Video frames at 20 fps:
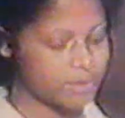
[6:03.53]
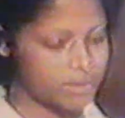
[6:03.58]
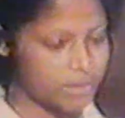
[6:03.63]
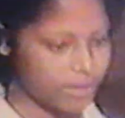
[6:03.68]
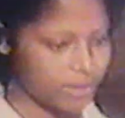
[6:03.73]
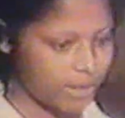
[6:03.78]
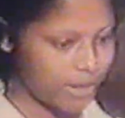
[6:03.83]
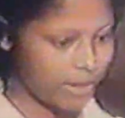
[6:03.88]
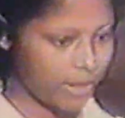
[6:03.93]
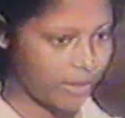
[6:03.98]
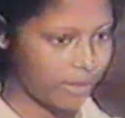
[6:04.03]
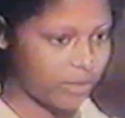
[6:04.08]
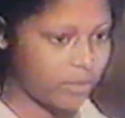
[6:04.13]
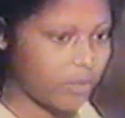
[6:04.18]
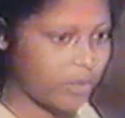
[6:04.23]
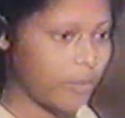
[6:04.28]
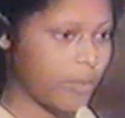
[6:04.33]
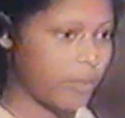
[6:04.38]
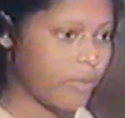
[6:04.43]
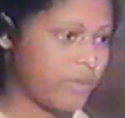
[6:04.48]
City. I grew
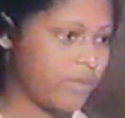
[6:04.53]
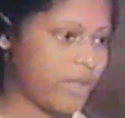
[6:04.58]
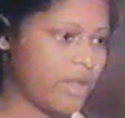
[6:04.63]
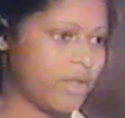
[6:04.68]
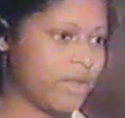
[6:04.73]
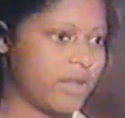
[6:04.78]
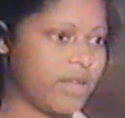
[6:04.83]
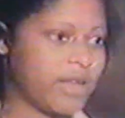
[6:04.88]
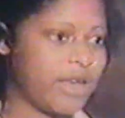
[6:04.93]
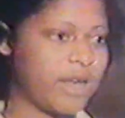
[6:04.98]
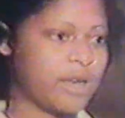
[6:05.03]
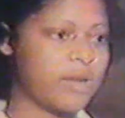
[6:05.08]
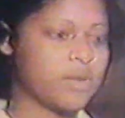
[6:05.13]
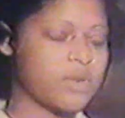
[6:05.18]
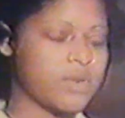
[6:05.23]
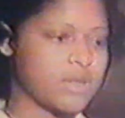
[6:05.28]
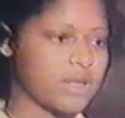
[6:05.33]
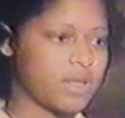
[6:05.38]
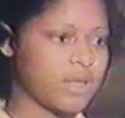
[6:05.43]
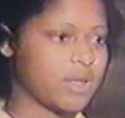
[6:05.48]
up over there in the ghettos,
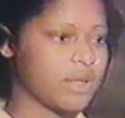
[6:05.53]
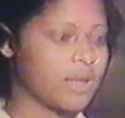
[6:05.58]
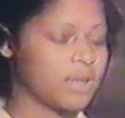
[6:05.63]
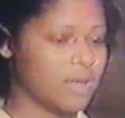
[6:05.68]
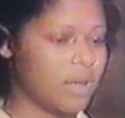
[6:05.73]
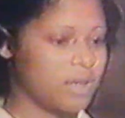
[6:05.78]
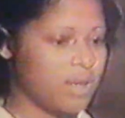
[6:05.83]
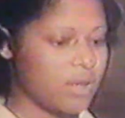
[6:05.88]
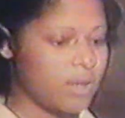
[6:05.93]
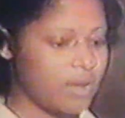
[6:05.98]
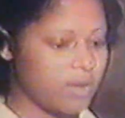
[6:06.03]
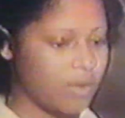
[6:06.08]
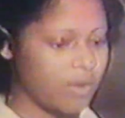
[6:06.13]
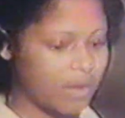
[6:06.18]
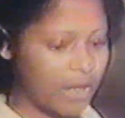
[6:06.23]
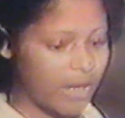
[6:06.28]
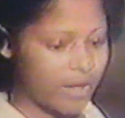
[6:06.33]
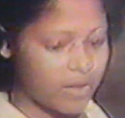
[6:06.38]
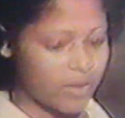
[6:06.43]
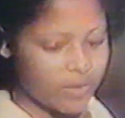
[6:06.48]
and all
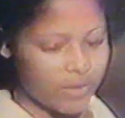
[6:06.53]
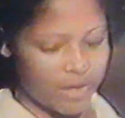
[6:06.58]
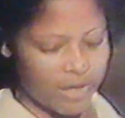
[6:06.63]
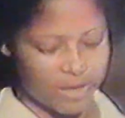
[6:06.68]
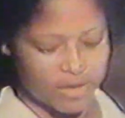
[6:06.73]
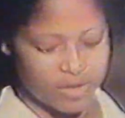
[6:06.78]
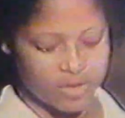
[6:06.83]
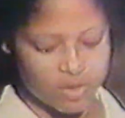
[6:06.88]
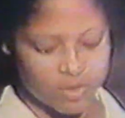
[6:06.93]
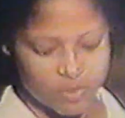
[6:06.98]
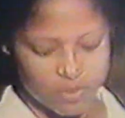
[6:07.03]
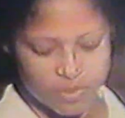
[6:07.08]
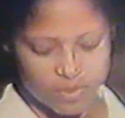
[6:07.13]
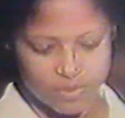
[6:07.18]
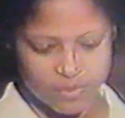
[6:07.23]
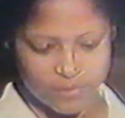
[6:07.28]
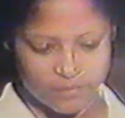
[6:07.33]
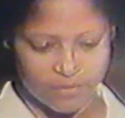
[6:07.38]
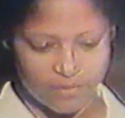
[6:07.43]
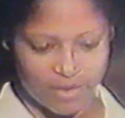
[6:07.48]
I learned how to do was
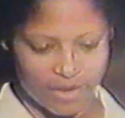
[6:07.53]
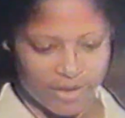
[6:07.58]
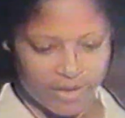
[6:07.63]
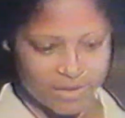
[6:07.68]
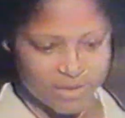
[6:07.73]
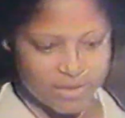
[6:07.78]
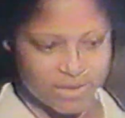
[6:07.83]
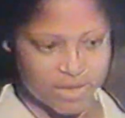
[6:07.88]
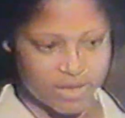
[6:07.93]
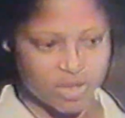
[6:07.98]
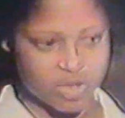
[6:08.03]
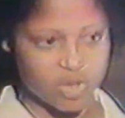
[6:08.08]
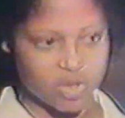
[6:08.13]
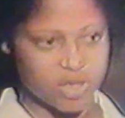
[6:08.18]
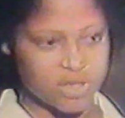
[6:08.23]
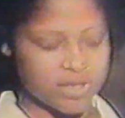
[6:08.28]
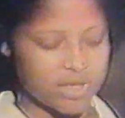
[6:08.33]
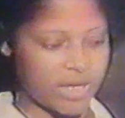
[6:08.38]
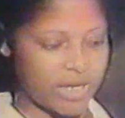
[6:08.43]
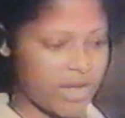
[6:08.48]
fight and take
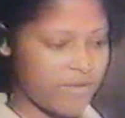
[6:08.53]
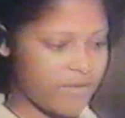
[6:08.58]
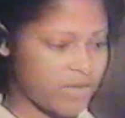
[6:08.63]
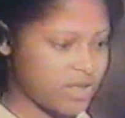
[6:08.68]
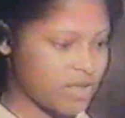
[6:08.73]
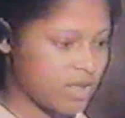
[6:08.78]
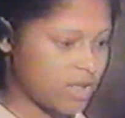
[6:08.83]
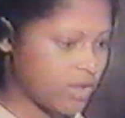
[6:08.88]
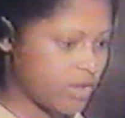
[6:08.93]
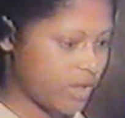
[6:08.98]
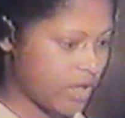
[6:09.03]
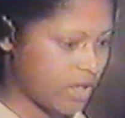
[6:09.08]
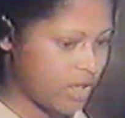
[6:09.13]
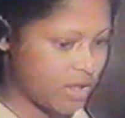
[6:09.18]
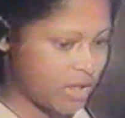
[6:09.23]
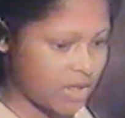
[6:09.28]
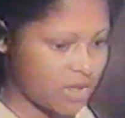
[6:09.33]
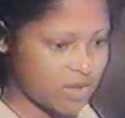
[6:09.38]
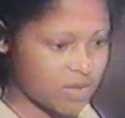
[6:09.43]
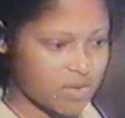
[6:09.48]
drugs. I never did learn
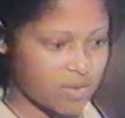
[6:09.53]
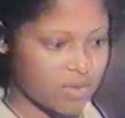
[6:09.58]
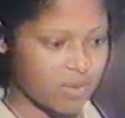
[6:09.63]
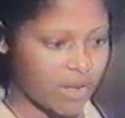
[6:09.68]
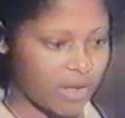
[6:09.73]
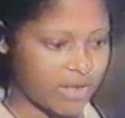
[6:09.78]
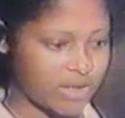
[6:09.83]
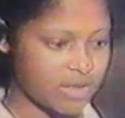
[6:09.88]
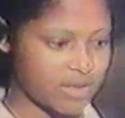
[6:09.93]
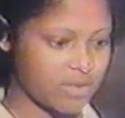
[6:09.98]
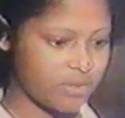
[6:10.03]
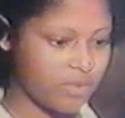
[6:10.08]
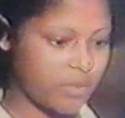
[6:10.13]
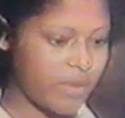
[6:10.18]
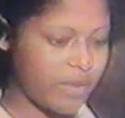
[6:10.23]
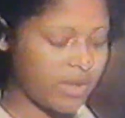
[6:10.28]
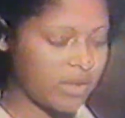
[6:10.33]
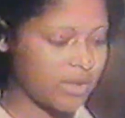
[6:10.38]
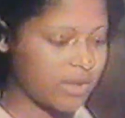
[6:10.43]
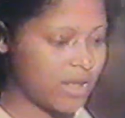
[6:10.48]
anything in school. I just
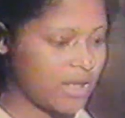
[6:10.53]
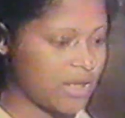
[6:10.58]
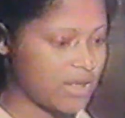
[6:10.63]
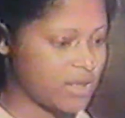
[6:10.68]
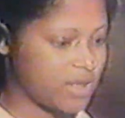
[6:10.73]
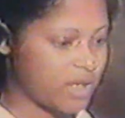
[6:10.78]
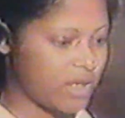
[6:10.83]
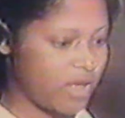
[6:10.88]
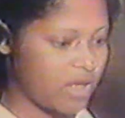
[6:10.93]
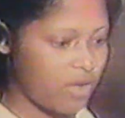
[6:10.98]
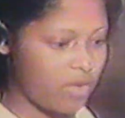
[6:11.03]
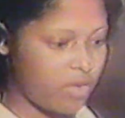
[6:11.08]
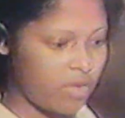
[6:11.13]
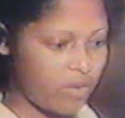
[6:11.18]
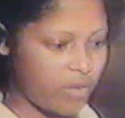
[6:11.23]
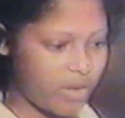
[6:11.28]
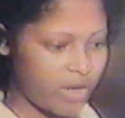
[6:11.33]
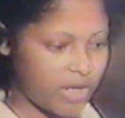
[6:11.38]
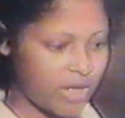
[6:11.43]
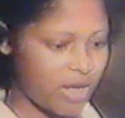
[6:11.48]
rebelled against any
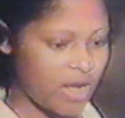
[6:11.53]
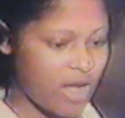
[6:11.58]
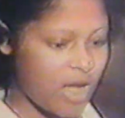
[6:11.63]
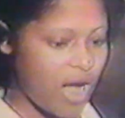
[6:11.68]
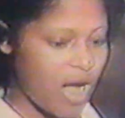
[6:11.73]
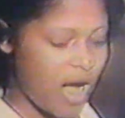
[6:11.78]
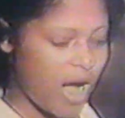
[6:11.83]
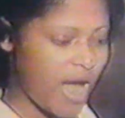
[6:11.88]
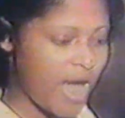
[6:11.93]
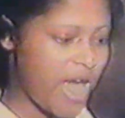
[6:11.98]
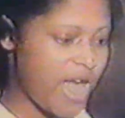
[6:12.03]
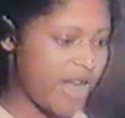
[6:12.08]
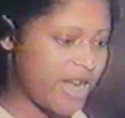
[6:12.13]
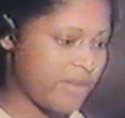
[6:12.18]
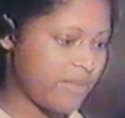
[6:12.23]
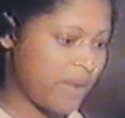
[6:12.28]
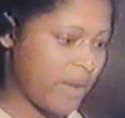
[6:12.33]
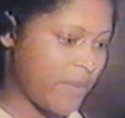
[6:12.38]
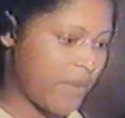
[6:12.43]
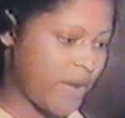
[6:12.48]
authority. I
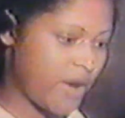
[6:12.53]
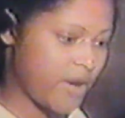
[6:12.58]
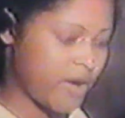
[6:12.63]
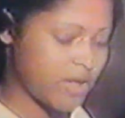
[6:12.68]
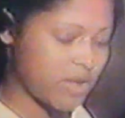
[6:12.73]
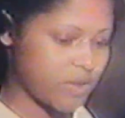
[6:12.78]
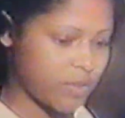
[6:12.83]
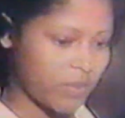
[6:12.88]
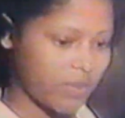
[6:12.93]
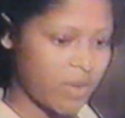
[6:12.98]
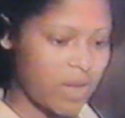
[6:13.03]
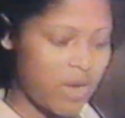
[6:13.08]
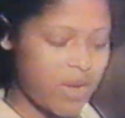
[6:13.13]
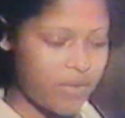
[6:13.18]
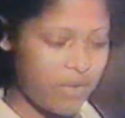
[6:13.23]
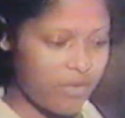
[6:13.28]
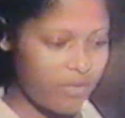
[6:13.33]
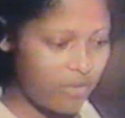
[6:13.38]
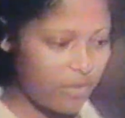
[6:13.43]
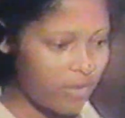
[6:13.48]
hated my parents
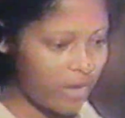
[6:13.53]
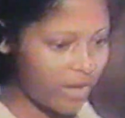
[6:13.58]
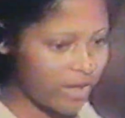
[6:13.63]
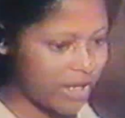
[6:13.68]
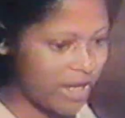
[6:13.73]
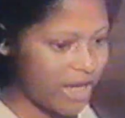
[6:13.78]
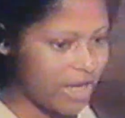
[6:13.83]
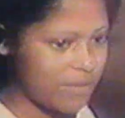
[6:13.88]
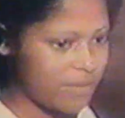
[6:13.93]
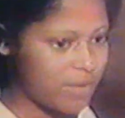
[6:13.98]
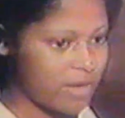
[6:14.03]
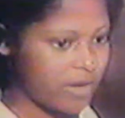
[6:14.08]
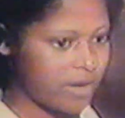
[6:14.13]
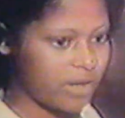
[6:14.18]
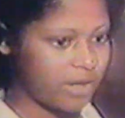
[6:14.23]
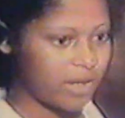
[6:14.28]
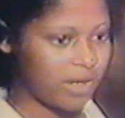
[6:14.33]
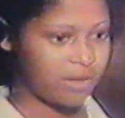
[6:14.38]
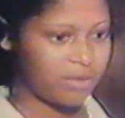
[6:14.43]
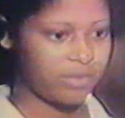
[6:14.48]
before I came here,
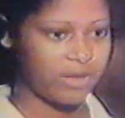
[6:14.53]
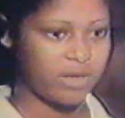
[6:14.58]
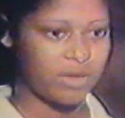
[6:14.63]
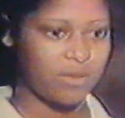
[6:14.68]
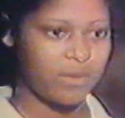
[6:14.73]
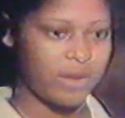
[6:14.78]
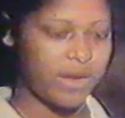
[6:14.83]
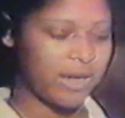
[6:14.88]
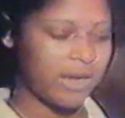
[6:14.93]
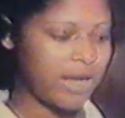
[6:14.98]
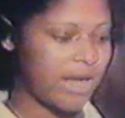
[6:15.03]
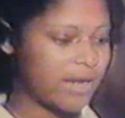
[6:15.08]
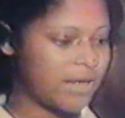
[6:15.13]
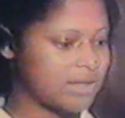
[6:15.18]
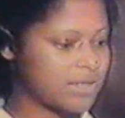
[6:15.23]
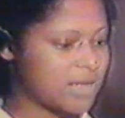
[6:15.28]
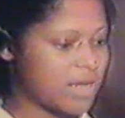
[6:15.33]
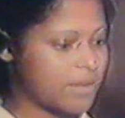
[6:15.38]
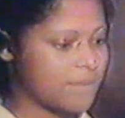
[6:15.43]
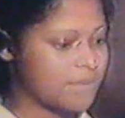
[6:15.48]
and I ran away a lot of
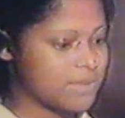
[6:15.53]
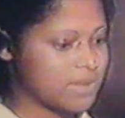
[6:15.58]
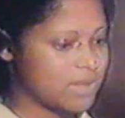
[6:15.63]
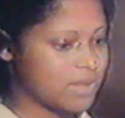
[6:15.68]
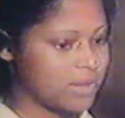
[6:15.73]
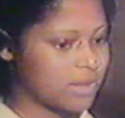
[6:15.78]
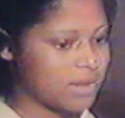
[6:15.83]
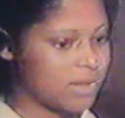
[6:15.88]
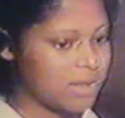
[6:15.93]
times. And